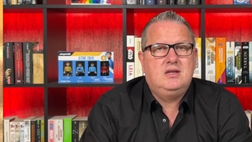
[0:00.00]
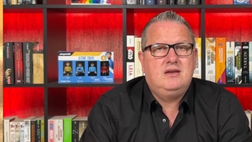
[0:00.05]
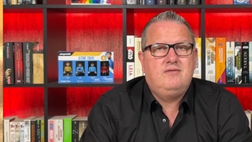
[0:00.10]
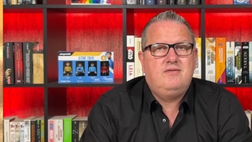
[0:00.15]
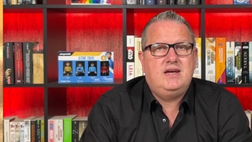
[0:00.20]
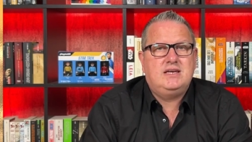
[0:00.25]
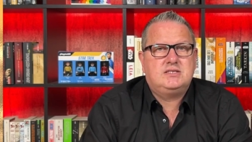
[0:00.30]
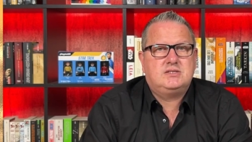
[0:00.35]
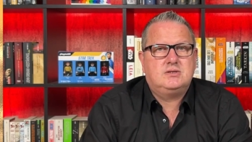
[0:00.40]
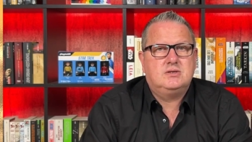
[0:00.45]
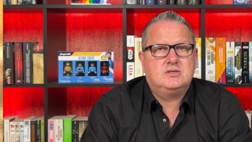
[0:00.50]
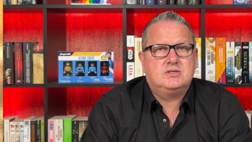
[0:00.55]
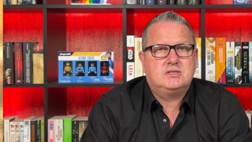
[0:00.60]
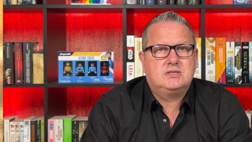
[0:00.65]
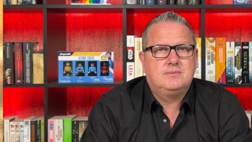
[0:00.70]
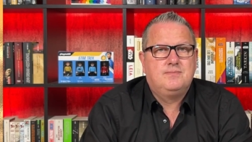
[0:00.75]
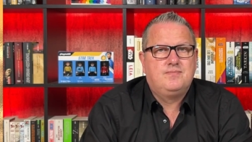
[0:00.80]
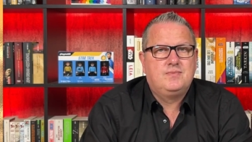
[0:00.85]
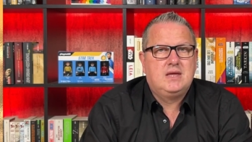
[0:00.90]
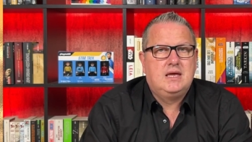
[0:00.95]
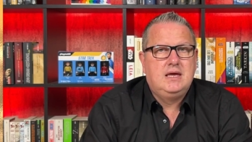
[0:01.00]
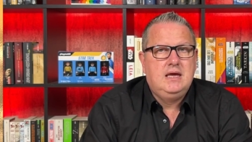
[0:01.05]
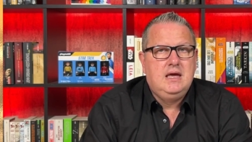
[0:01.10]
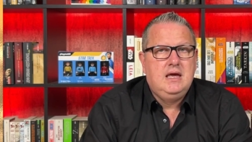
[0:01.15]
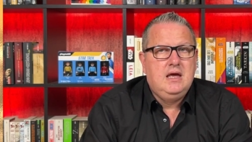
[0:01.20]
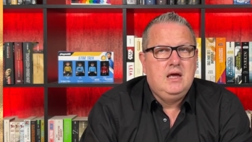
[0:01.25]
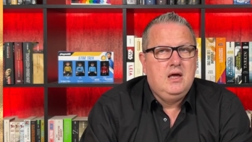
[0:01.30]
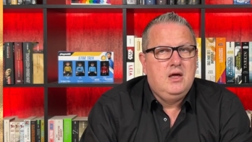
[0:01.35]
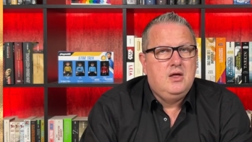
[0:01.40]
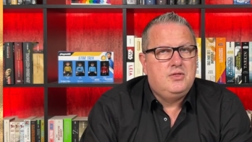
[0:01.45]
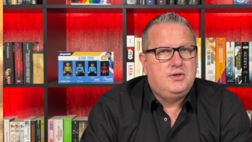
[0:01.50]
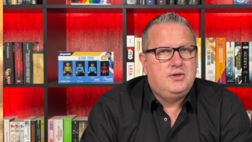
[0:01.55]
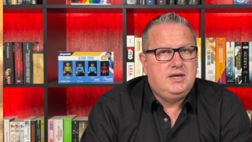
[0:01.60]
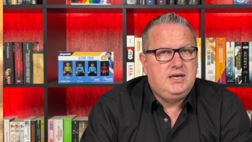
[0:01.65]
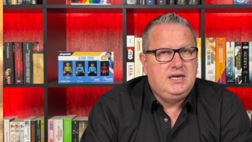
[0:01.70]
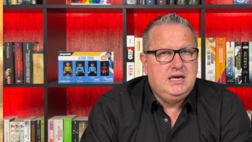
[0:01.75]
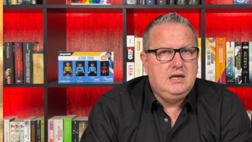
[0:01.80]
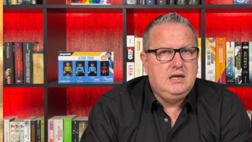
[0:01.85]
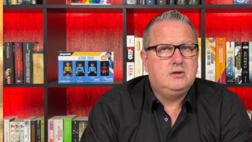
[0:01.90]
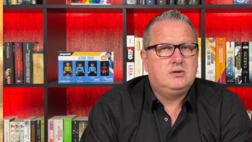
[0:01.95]
investors. The
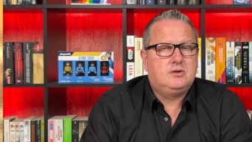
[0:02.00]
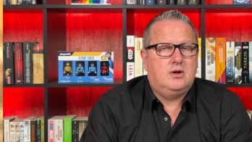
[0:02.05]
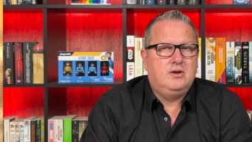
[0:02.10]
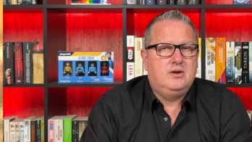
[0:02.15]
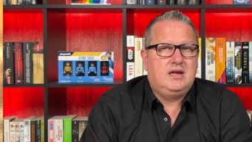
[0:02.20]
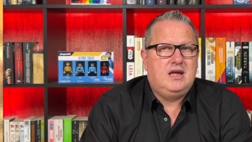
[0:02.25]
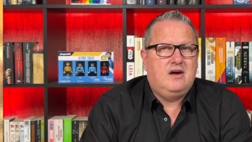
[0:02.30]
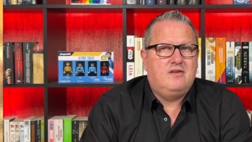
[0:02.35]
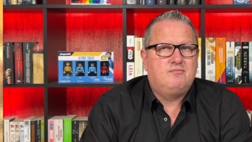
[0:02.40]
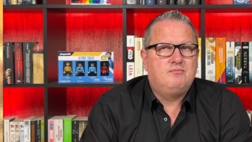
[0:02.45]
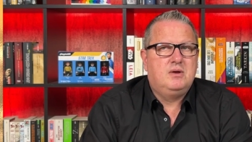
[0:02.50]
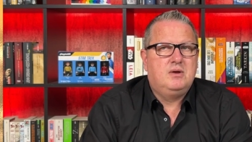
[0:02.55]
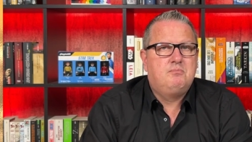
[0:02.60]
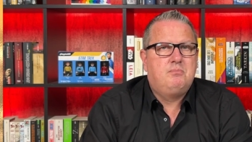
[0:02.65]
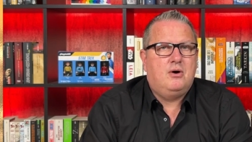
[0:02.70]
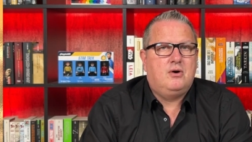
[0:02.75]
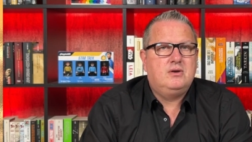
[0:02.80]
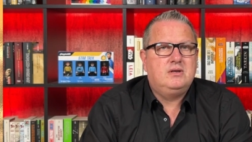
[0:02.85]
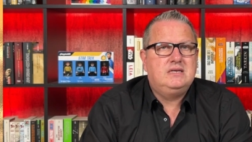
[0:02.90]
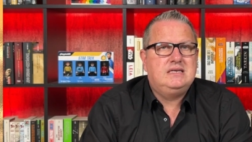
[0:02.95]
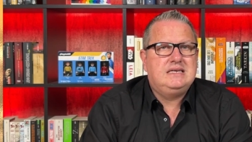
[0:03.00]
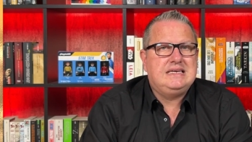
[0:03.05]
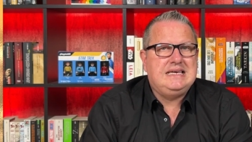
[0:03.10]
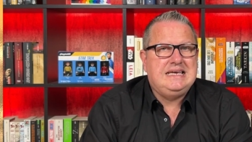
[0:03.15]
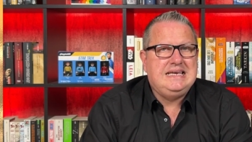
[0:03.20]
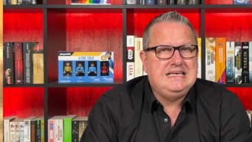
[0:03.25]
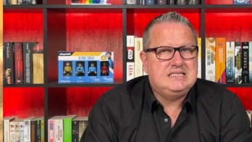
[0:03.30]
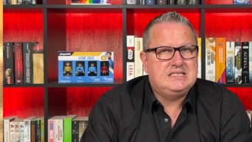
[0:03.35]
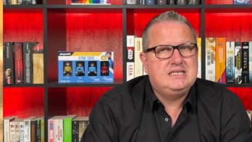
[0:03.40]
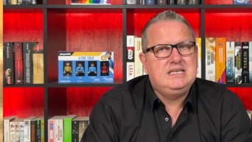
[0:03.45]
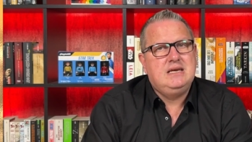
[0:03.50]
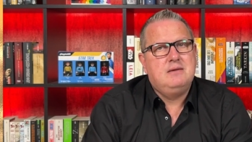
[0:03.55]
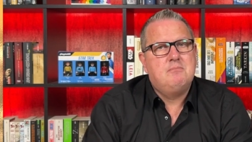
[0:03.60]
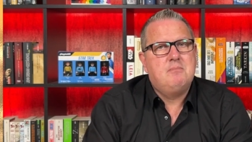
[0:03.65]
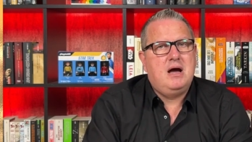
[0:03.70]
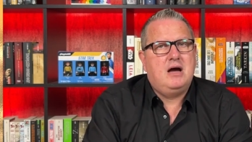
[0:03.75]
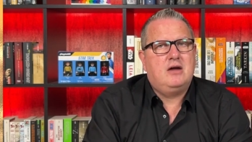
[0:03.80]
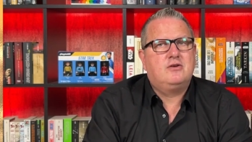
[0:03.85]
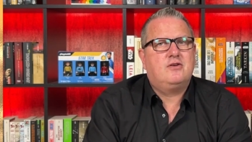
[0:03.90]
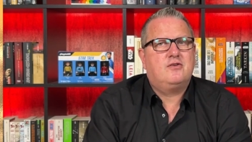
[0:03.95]
yield on a government bond is the
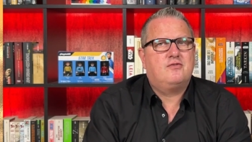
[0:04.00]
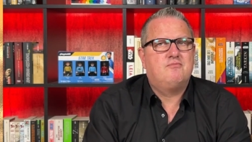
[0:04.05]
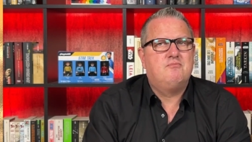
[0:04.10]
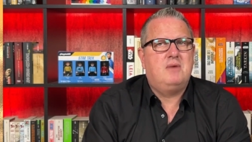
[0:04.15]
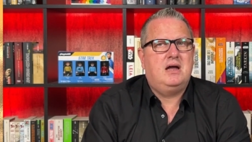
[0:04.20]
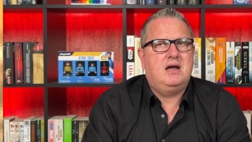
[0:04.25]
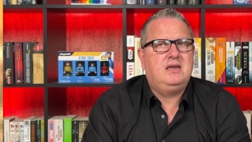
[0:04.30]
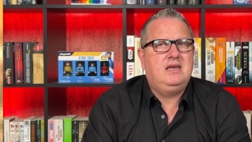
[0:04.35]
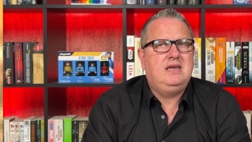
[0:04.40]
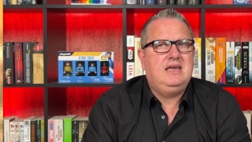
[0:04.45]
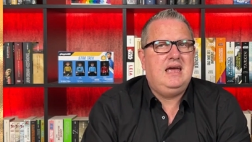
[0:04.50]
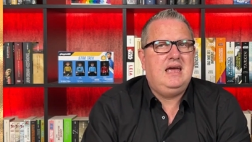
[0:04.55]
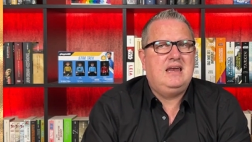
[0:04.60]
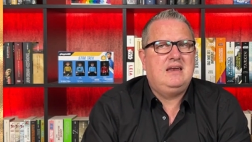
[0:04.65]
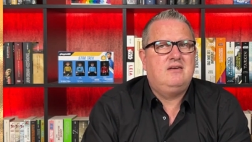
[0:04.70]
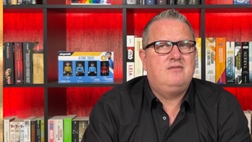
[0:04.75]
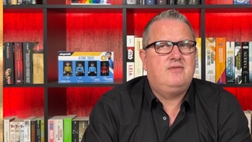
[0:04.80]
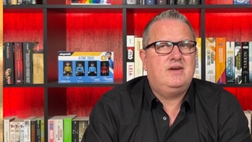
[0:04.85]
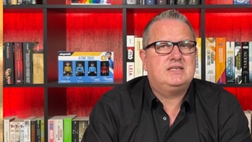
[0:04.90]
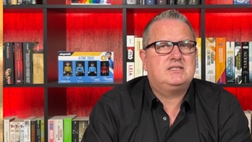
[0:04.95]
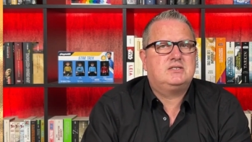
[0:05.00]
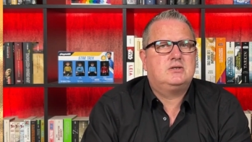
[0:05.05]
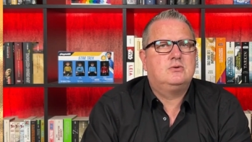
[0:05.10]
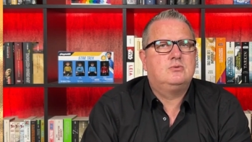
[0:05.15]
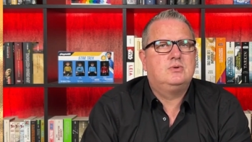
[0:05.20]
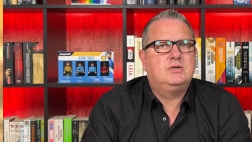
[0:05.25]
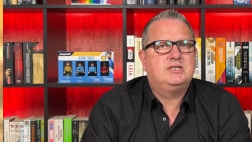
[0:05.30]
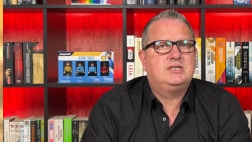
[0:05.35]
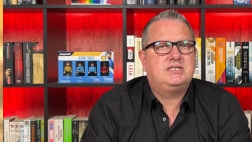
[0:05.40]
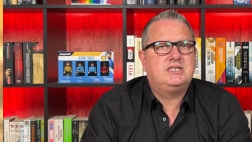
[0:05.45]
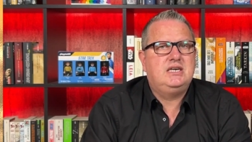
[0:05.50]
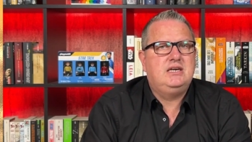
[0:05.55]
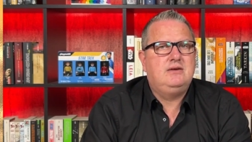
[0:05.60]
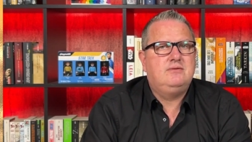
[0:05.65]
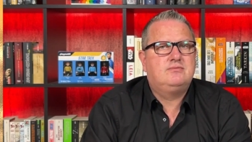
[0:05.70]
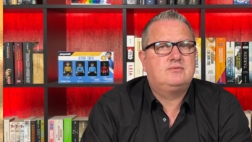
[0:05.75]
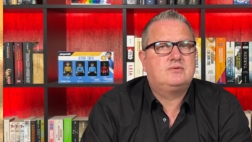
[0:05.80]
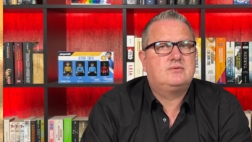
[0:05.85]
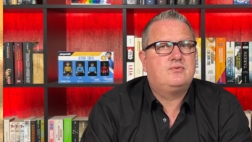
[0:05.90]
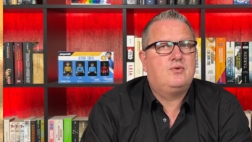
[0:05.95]
amount of money an investor
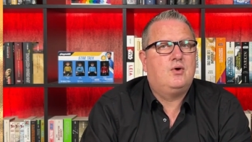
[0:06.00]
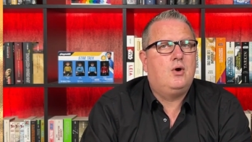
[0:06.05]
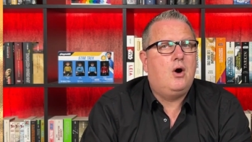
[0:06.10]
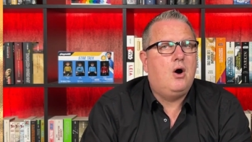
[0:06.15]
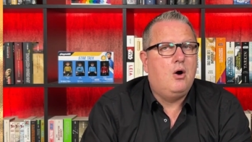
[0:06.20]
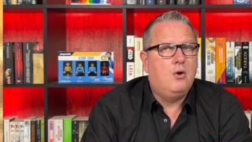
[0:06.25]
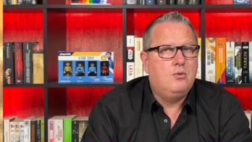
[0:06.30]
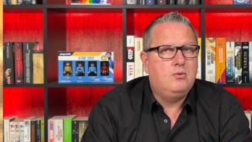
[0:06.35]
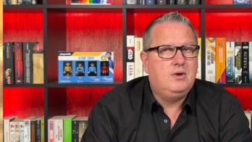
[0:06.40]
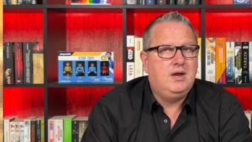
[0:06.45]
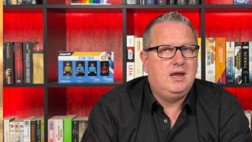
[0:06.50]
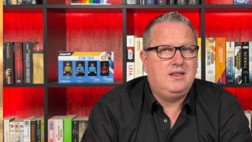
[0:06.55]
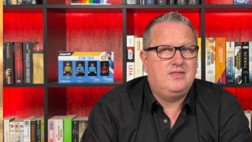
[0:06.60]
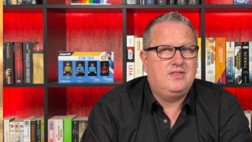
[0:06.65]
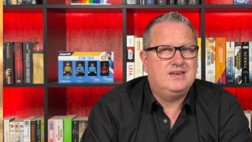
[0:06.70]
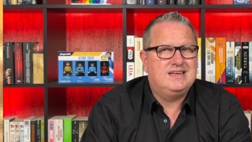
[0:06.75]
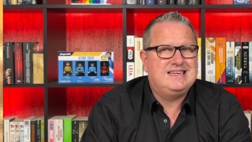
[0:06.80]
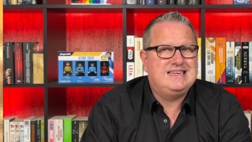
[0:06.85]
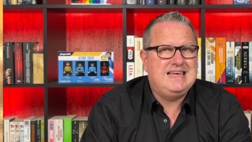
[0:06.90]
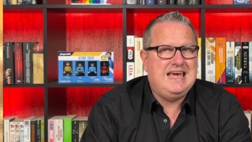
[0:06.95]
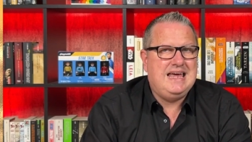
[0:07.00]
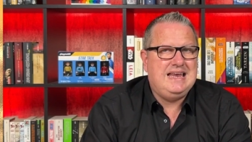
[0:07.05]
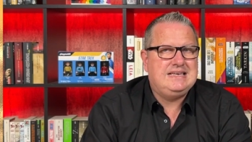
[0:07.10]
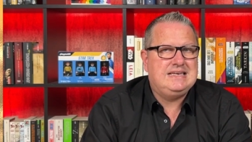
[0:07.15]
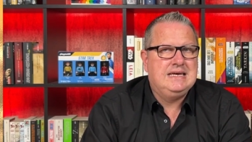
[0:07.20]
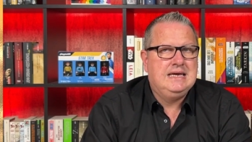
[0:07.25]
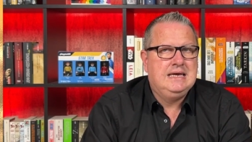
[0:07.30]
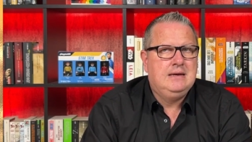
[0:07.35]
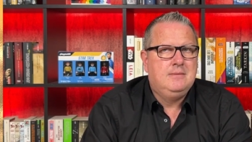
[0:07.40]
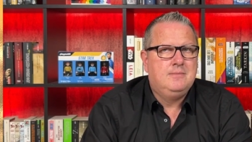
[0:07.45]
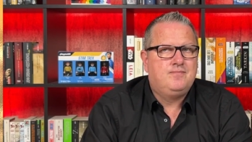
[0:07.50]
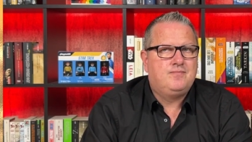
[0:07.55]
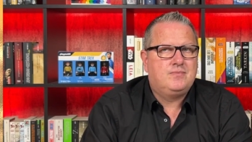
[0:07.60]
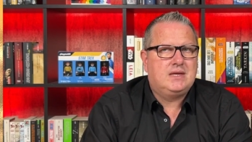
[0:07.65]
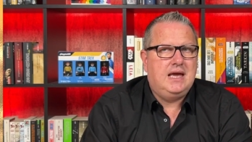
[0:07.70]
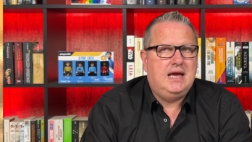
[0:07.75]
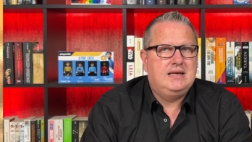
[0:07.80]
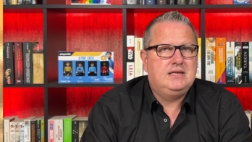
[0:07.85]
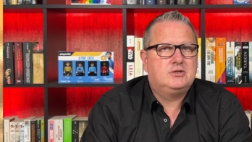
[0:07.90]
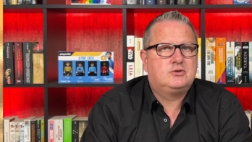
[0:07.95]
receives for owning the debt
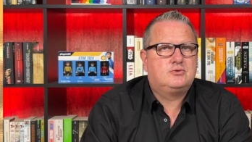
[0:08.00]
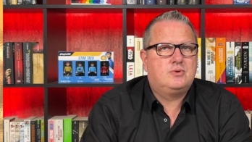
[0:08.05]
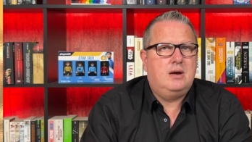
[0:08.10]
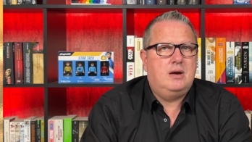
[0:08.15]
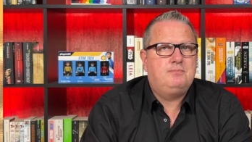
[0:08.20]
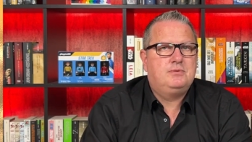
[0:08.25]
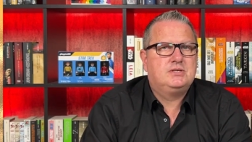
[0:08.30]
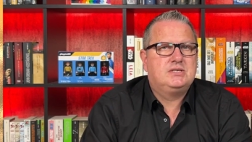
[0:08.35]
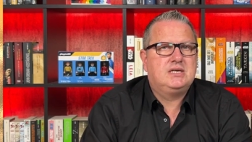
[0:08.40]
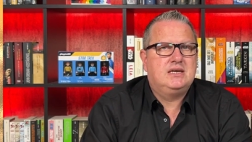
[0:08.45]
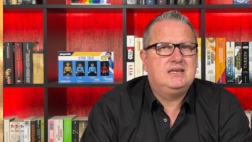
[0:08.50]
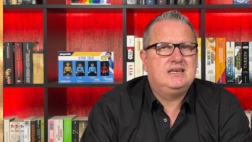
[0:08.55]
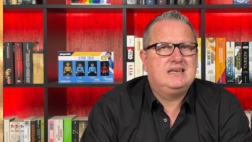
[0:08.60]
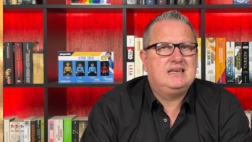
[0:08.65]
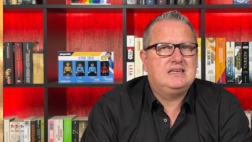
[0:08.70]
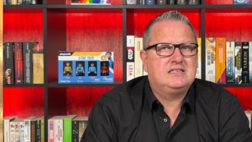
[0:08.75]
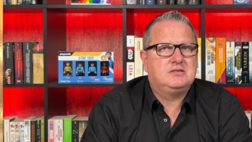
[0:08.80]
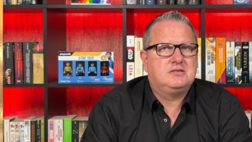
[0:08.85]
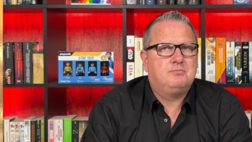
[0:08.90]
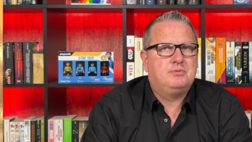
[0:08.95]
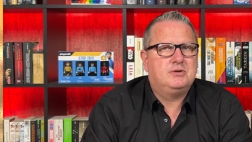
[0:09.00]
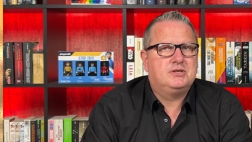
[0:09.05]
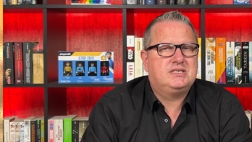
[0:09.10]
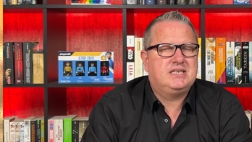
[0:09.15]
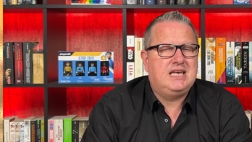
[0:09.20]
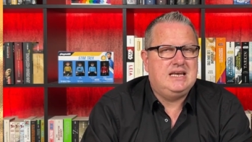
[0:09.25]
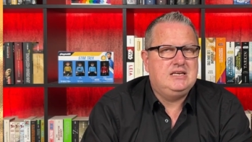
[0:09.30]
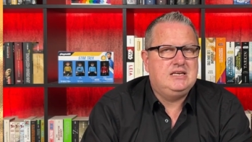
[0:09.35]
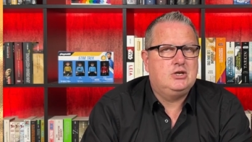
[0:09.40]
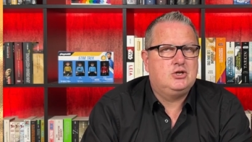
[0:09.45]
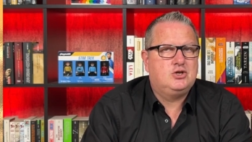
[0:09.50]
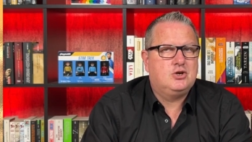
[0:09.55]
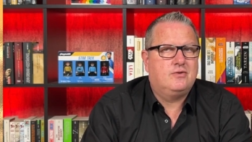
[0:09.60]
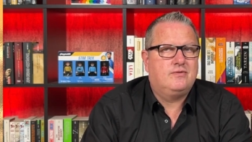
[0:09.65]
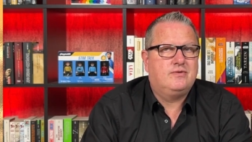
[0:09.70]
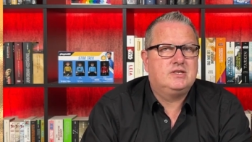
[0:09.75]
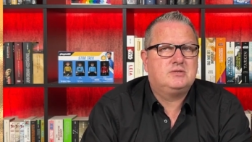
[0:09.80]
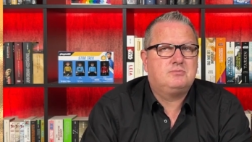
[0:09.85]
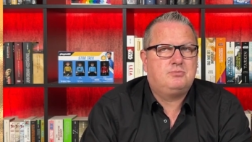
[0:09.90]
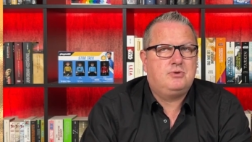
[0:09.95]
and is represented as a percentage
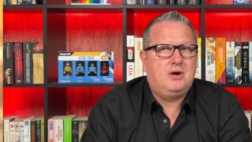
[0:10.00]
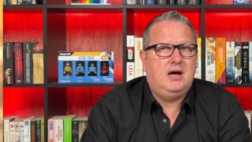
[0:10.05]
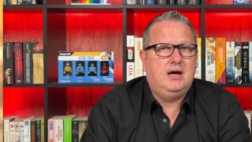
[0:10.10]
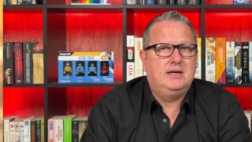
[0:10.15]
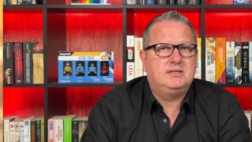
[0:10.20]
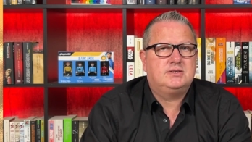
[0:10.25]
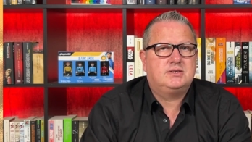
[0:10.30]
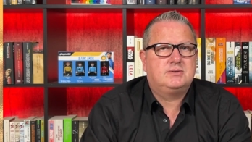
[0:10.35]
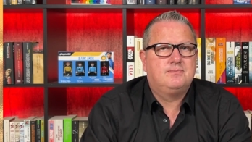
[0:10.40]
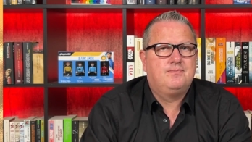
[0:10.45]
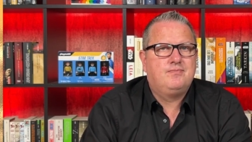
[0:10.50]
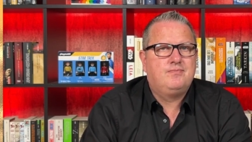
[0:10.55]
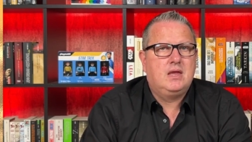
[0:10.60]
of its price.